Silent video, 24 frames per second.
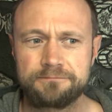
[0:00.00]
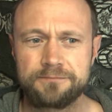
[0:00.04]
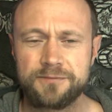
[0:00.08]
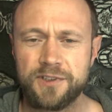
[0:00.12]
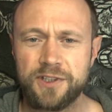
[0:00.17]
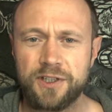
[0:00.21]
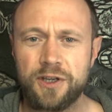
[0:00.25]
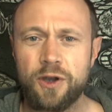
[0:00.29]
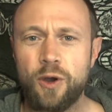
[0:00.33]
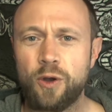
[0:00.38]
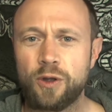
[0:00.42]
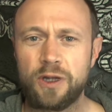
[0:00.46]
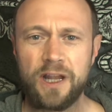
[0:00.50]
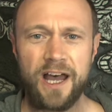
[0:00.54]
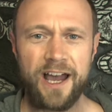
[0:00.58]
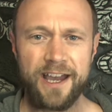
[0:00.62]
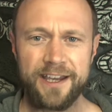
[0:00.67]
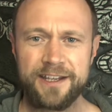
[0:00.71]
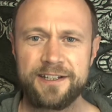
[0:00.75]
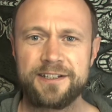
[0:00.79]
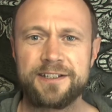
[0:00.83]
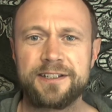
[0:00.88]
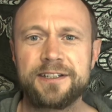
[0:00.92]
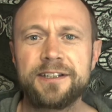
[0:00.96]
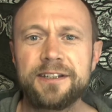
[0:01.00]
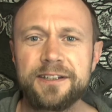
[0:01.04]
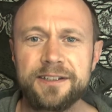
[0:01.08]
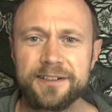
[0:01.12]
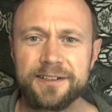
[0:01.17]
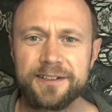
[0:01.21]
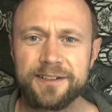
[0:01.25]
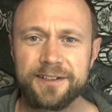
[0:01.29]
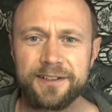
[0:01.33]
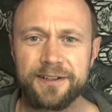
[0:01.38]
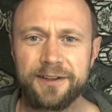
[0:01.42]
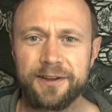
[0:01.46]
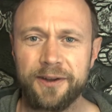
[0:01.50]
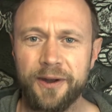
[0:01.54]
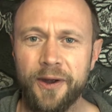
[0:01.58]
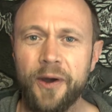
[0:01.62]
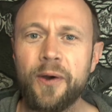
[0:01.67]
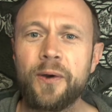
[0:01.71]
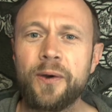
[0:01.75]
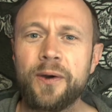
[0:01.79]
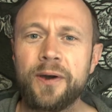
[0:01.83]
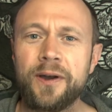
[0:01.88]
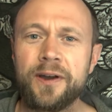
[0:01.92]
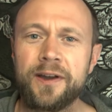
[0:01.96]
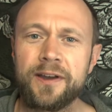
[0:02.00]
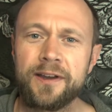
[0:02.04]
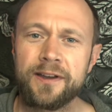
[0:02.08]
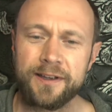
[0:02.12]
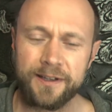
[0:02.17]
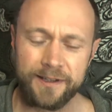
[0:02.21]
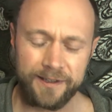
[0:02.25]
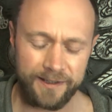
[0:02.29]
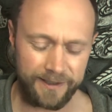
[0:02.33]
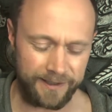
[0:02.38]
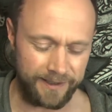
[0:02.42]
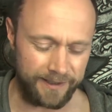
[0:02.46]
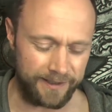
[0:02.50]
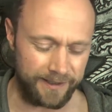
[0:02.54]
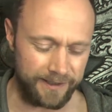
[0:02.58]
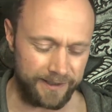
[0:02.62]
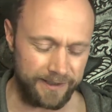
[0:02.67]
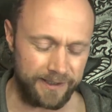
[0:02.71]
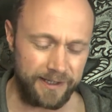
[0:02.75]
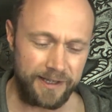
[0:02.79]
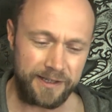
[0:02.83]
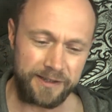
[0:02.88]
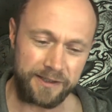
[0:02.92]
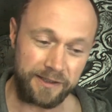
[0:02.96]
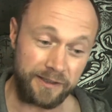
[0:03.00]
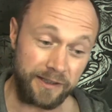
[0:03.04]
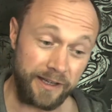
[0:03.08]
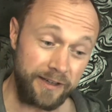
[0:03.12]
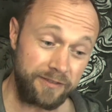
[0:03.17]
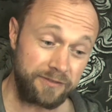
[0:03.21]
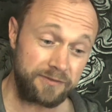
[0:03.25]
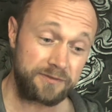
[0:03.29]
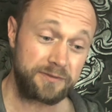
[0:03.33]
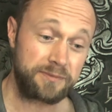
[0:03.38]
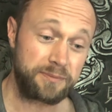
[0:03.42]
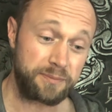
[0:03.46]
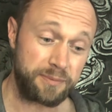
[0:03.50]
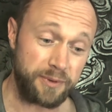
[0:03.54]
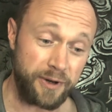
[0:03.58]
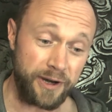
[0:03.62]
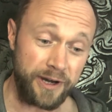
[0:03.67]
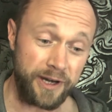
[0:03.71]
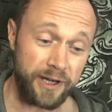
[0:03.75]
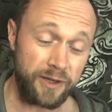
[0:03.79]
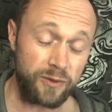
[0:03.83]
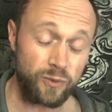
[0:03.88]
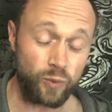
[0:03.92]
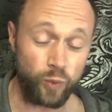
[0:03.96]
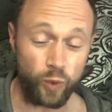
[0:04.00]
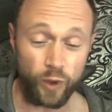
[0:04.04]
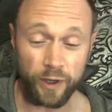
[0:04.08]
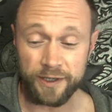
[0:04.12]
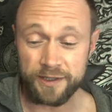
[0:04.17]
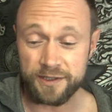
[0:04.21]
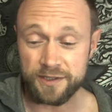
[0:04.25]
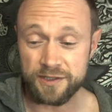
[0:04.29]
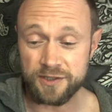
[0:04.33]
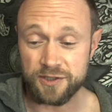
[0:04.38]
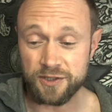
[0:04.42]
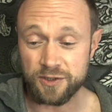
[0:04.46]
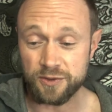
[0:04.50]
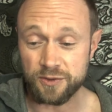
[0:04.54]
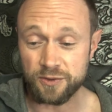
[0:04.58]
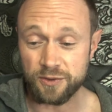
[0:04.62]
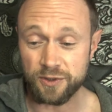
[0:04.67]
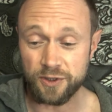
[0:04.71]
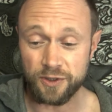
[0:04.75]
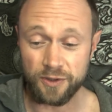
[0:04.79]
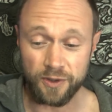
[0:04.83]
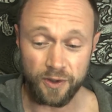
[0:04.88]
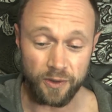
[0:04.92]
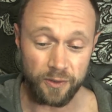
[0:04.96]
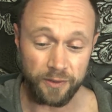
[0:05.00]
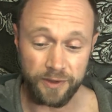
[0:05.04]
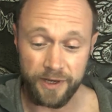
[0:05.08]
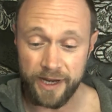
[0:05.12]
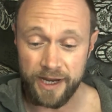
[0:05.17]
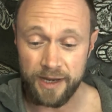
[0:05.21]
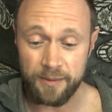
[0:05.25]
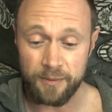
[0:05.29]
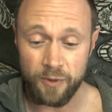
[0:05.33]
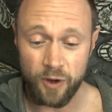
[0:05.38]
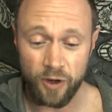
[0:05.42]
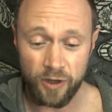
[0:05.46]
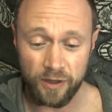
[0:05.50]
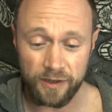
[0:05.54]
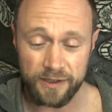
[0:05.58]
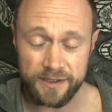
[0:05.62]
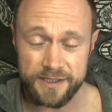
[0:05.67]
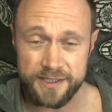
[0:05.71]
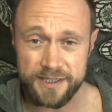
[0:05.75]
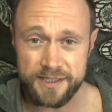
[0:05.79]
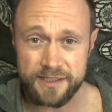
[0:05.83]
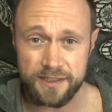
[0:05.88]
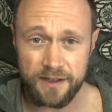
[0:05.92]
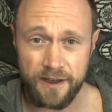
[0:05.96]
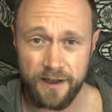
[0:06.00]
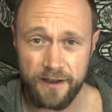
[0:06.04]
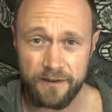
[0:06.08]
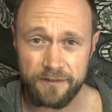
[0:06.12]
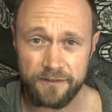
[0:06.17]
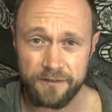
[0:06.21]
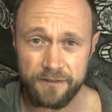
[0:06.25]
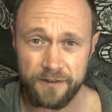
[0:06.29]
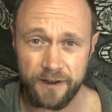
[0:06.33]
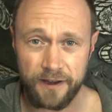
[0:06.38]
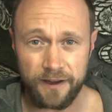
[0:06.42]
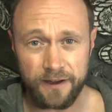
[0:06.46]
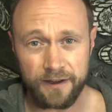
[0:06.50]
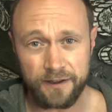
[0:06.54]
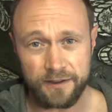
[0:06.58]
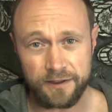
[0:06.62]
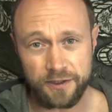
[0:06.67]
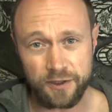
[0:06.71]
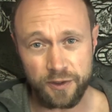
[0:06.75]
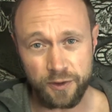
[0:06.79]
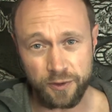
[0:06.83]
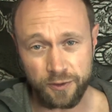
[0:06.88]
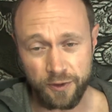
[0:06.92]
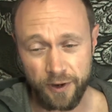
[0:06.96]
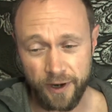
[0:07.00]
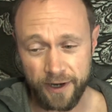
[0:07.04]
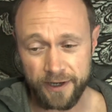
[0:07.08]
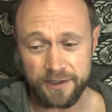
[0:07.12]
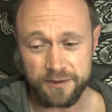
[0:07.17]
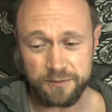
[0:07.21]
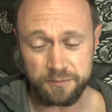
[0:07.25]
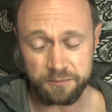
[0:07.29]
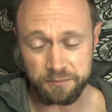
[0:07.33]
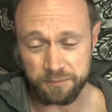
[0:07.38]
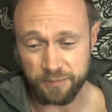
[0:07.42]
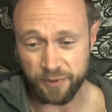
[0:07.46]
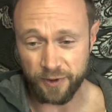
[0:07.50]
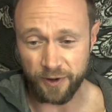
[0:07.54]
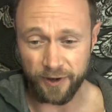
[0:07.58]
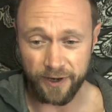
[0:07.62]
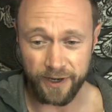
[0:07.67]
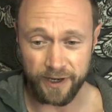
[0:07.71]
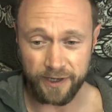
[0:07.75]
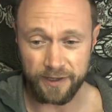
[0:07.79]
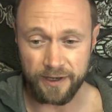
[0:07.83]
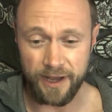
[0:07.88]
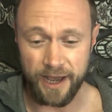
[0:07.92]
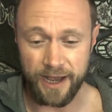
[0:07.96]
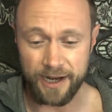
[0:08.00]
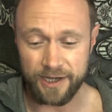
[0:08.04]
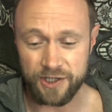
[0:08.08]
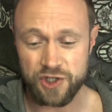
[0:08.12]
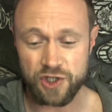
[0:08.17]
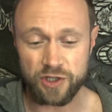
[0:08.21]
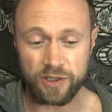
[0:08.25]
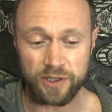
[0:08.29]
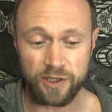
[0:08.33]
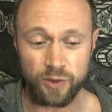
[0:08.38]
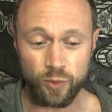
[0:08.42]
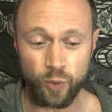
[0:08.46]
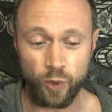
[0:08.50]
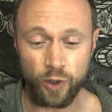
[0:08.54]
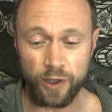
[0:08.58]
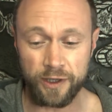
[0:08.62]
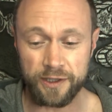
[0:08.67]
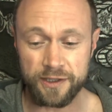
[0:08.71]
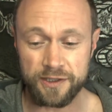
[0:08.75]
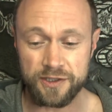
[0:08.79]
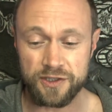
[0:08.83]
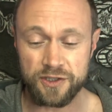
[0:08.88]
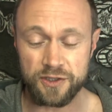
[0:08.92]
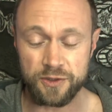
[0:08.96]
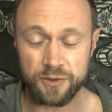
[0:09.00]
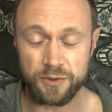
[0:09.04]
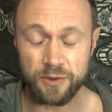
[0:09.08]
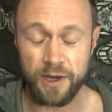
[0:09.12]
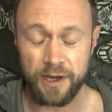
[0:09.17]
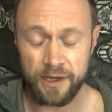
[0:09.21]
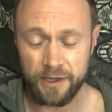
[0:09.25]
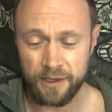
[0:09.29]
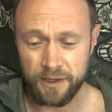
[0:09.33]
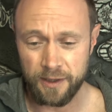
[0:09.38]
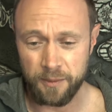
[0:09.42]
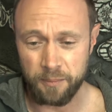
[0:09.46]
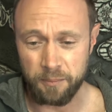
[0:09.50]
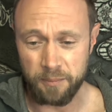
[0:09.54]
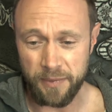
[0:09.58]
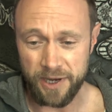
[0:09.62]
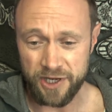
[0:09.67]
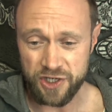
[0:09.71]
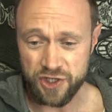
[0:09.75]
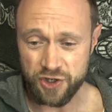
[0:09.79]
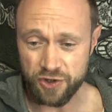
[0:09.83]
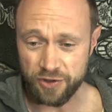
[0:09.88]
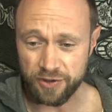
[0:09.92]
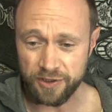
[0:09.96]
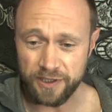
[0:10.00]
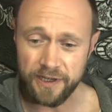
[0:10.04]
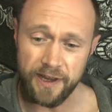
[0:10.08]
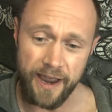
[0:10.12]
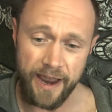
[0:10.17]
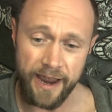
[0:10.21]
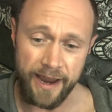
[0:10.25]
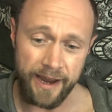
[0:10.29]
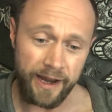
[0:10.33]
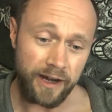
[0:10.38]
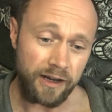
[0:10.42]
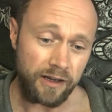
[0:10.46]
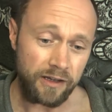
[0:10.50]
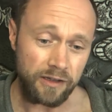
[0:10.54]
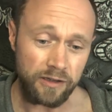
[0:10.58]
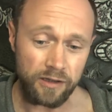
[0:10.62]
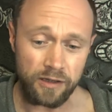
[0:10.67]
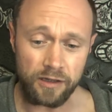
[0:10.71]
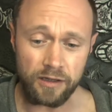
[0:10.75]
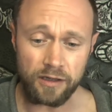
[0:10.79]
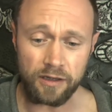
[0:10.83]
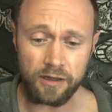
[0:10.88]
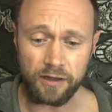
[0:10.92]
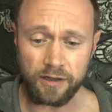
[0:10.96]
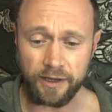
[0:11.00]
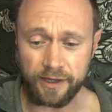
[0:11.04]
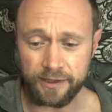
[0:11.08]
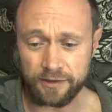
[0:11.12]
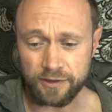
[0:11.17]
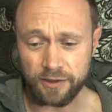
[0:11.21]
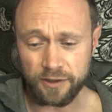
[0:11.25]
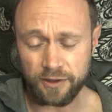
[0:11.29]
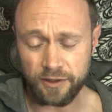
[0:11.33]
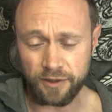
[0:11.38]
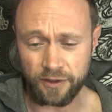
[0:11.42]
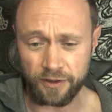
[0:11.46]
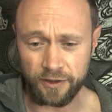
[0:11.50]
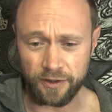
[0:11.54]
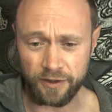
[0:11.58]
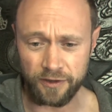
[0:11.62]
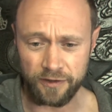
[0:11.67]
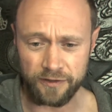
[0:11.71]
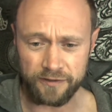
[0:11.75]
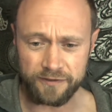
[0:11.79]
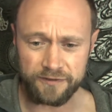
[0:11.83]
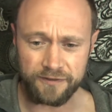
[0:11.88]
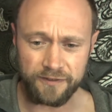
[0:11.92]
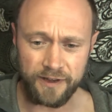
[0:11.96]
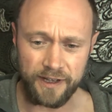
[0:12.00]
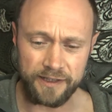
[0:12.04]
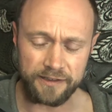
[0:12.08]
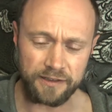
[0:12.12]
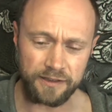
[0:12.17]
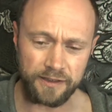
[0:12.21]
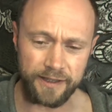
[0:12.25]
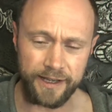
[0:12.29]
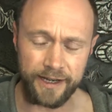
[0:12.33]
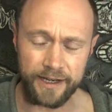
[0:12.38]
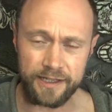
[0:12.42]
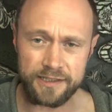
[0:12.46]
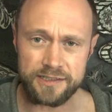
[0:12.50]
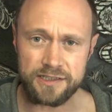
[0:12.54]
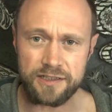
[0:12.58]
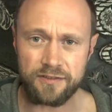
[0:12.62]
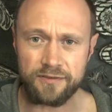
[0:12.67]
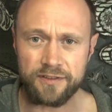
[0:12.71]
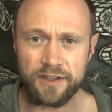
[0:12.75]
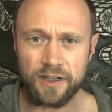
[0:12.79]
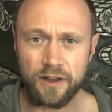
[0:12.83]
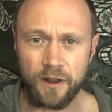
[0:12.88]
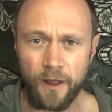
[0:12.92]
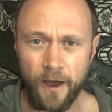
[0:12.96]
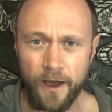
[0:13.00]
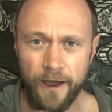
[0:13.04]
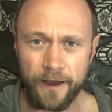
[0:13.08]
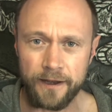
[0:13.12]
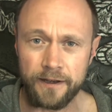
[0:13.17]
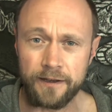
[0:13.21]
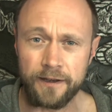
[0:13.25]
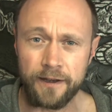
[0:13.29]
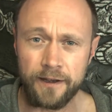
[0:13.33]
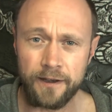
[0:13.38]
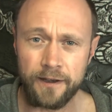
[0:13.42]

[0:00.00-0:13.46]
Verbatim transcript: collided, you know? Uh, the left brain wanted to, you know, name all this stuff and your right brain actually wanted to measure the angle and the curve and the length of the line